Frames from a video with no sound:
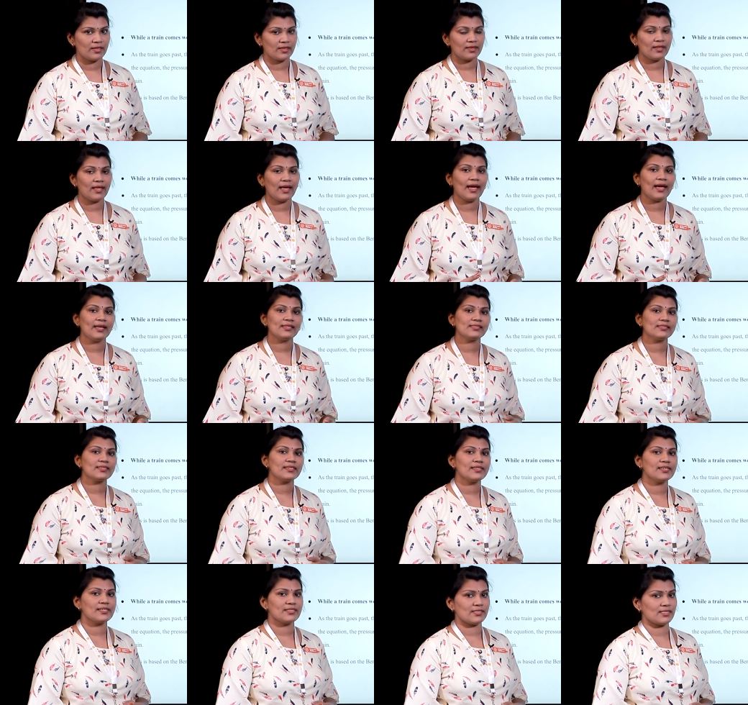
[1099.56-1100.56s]
The
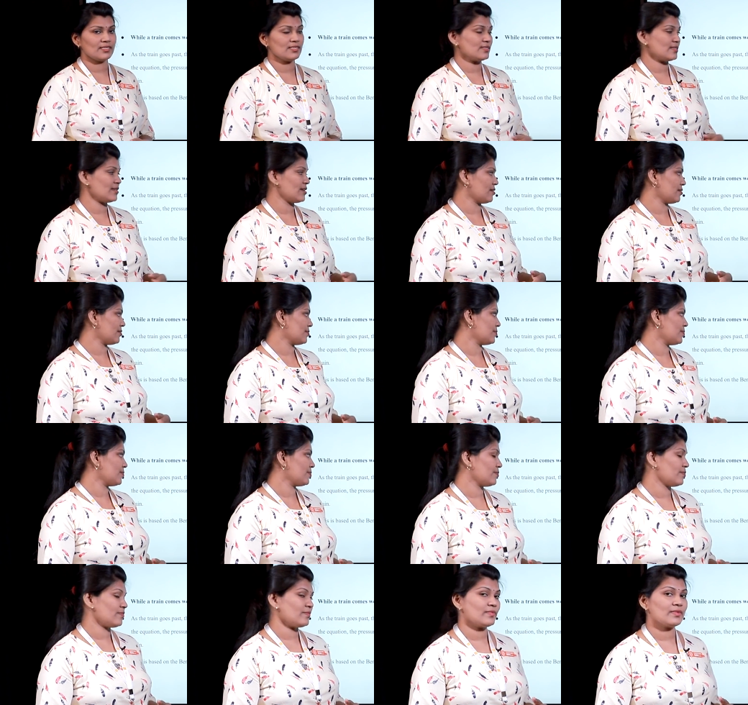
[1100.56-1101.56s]
answer is here.
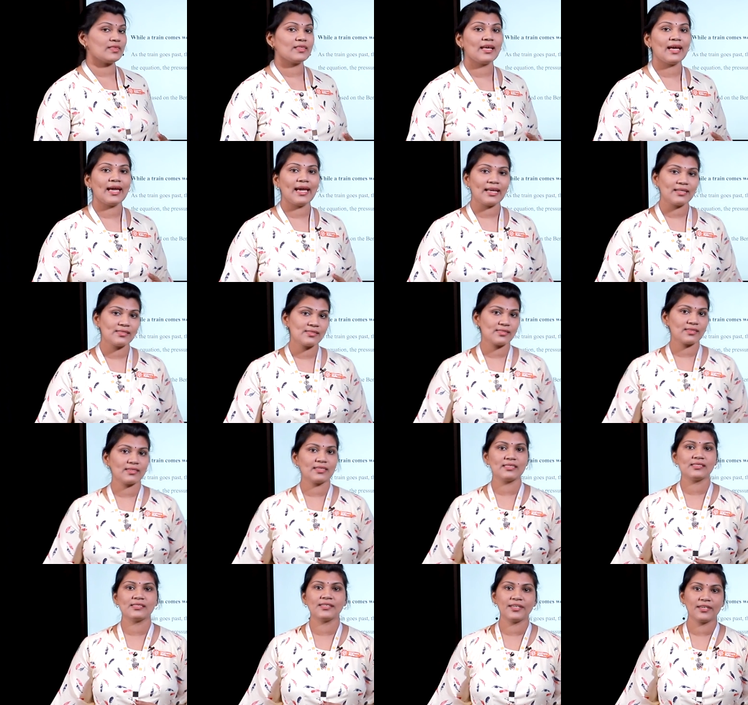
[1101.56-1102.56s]
The answer
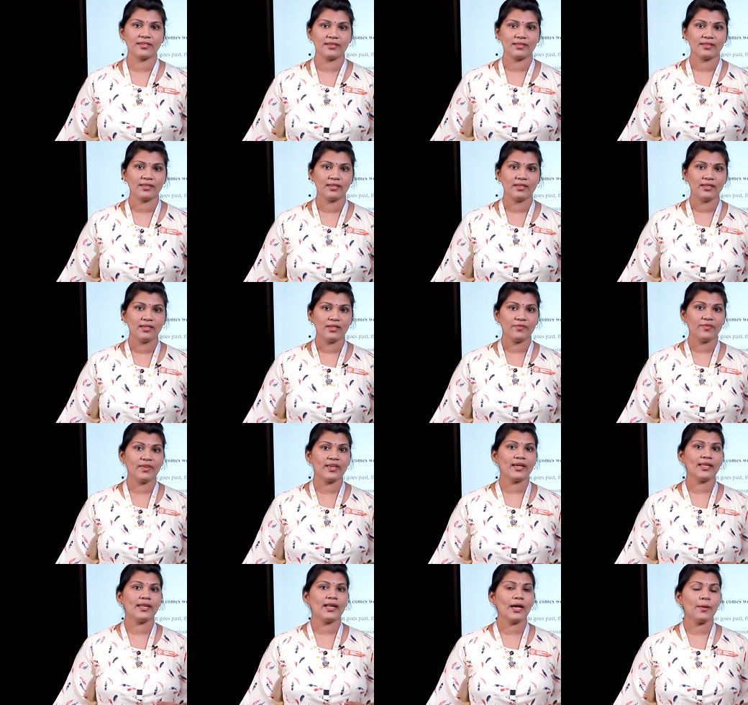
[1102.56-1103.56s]
is here. We
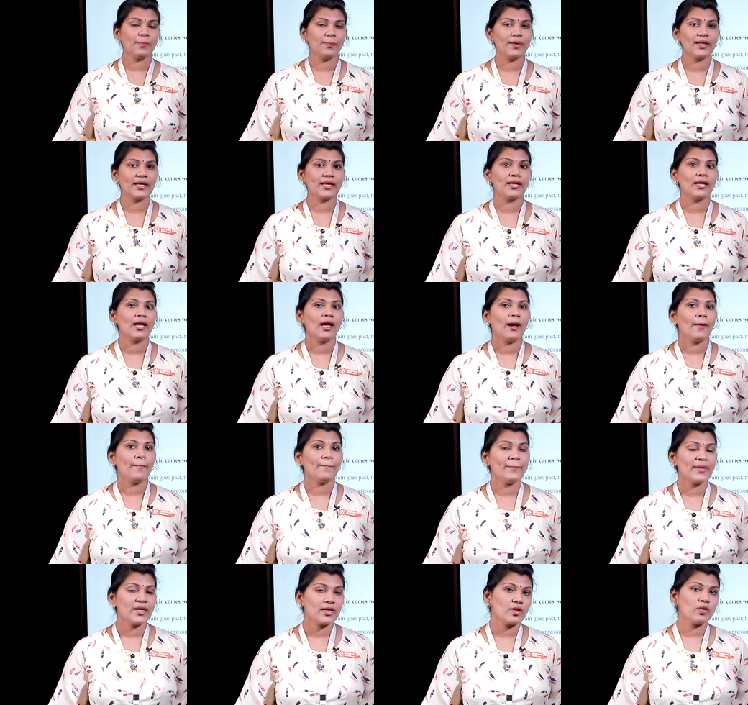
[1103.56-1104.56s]
can apply
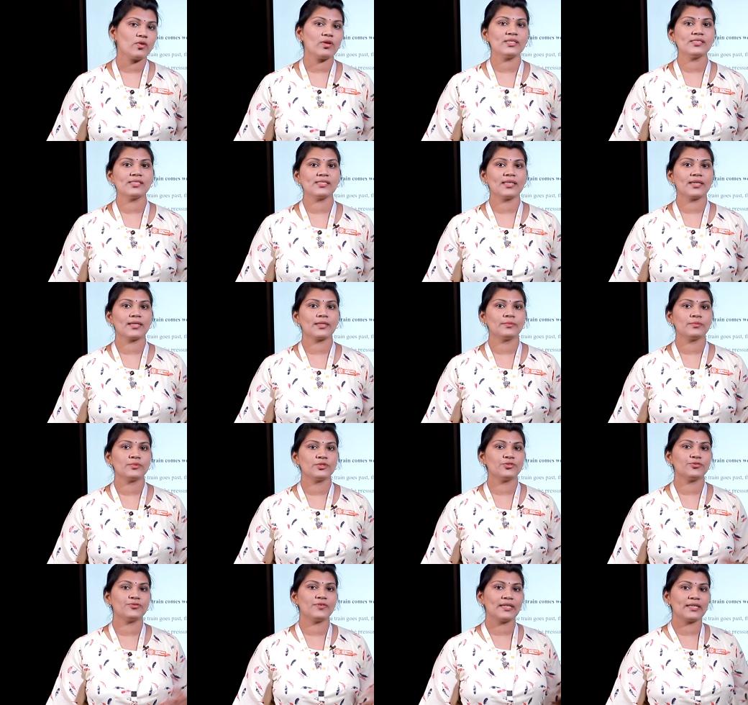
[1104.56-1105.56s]
Bernoulli's theorem
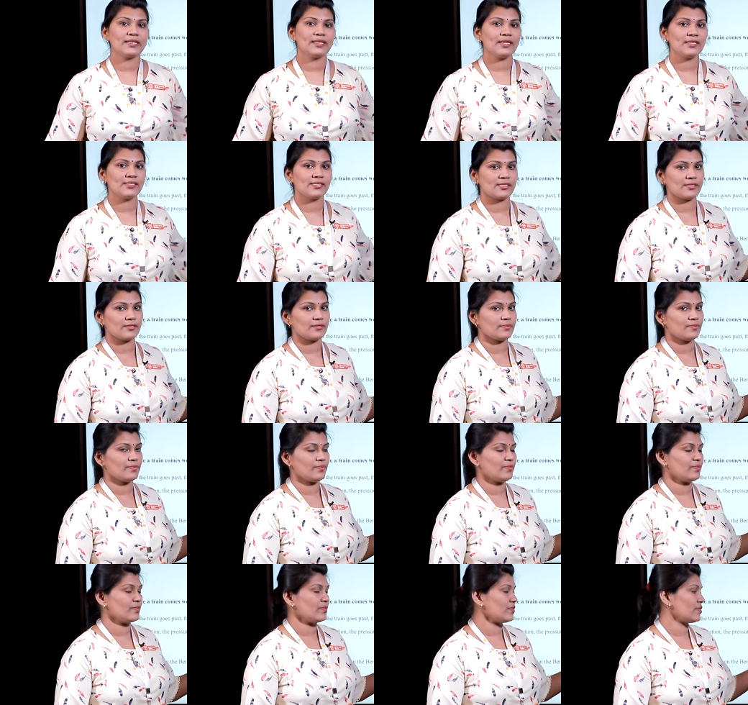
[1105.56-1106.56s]
to find the answer.
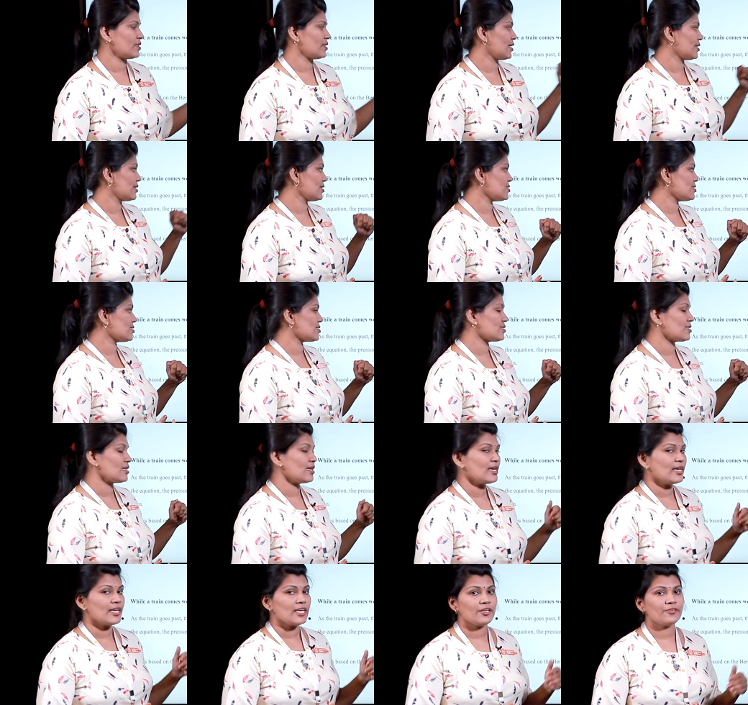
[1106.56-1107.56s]
That is,
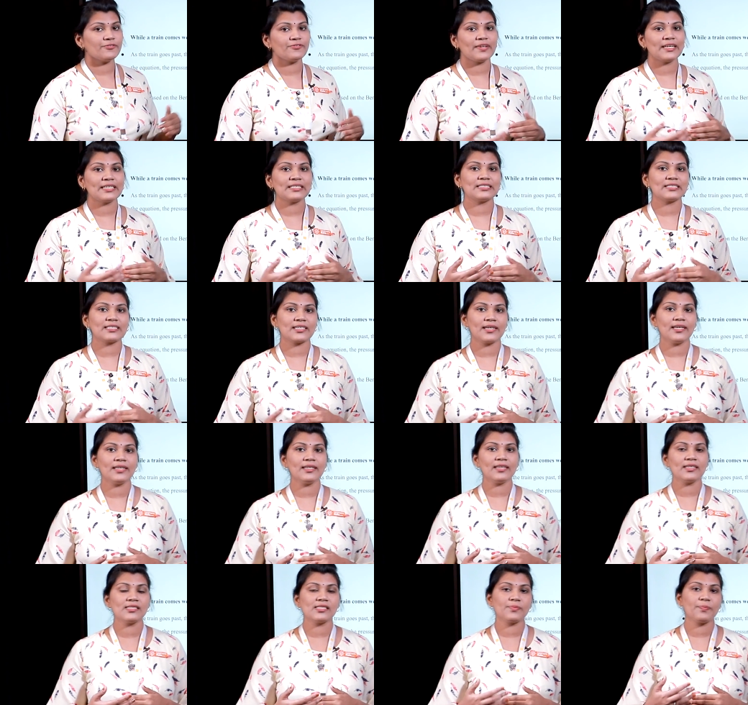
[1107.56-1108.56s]
if a
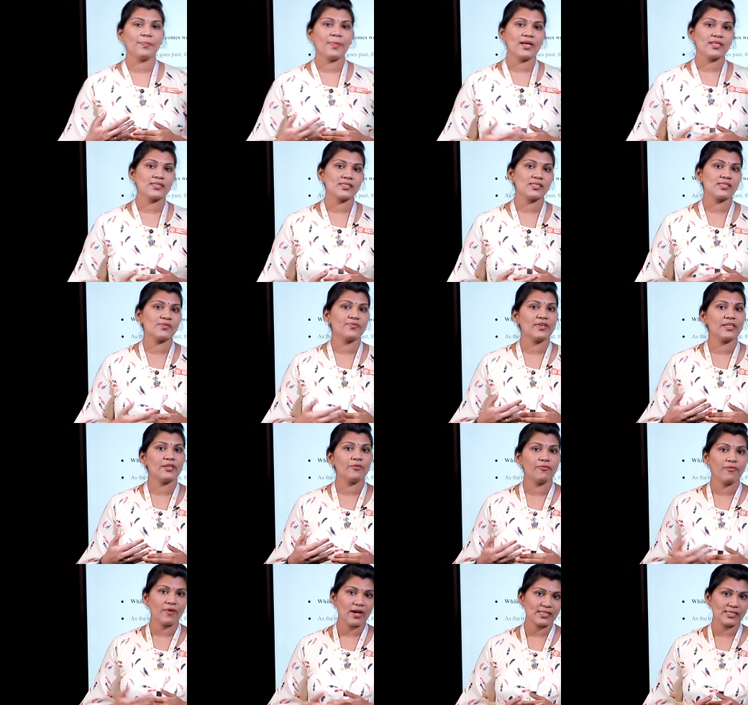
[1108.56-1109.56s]
train passes very
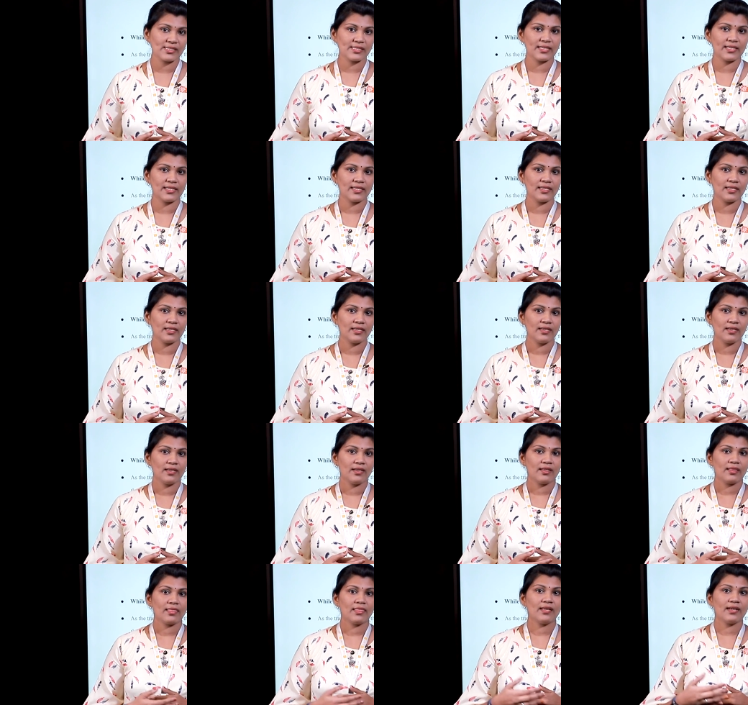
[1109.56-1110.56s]
fastly,
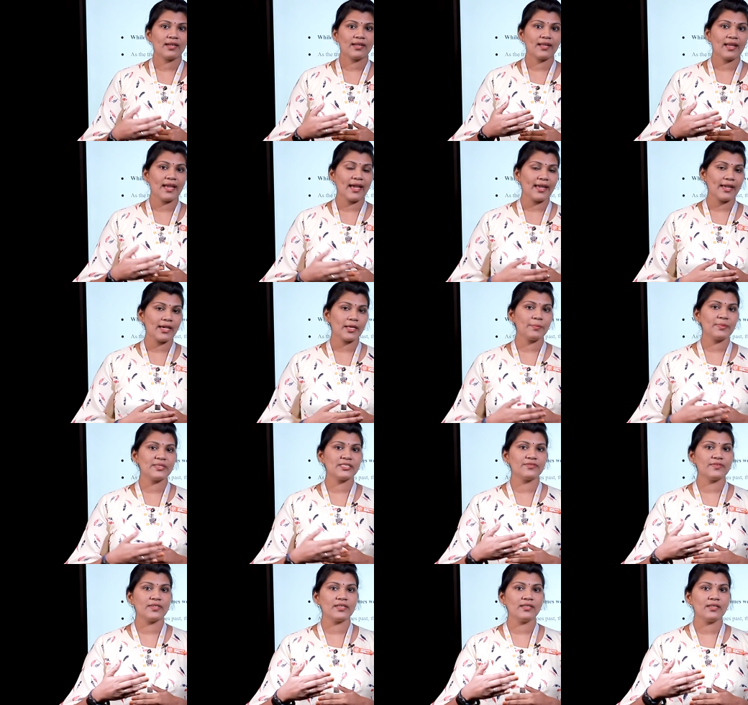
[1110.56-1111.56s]
the air
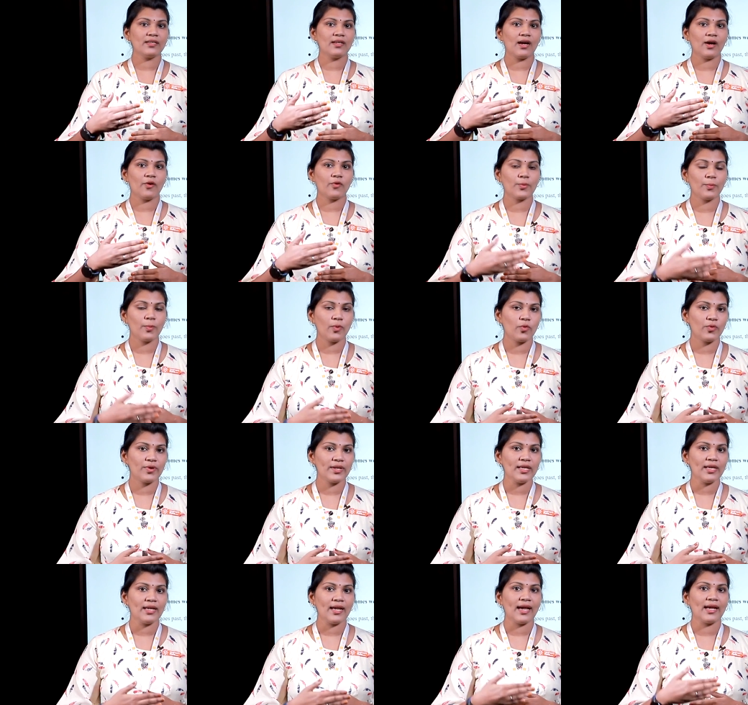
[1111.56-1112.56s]
between our
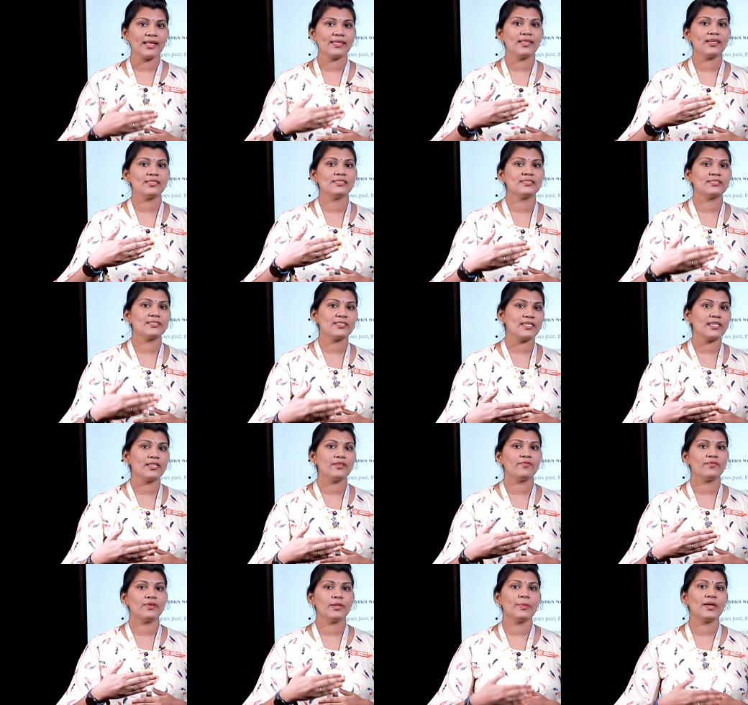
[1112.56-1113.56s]
body and that
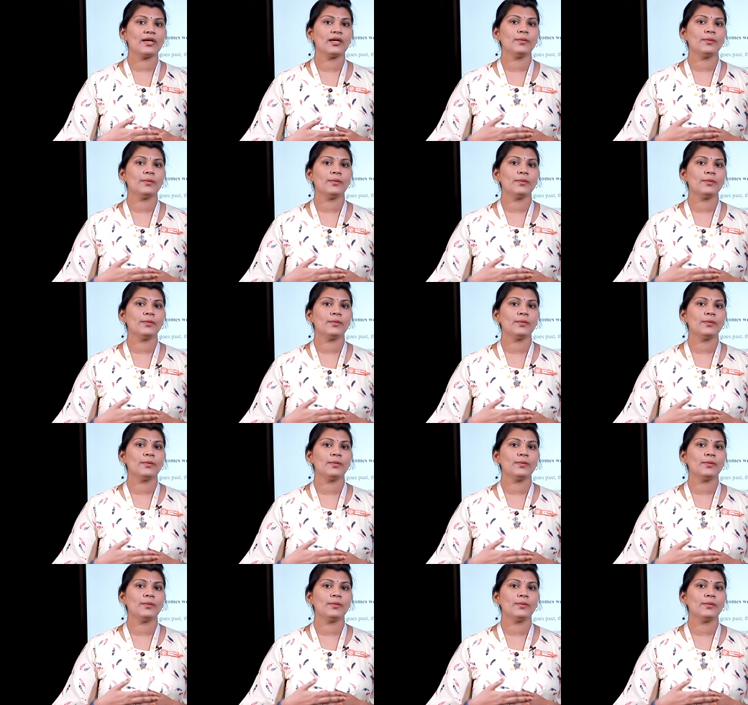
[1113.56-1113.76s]
train will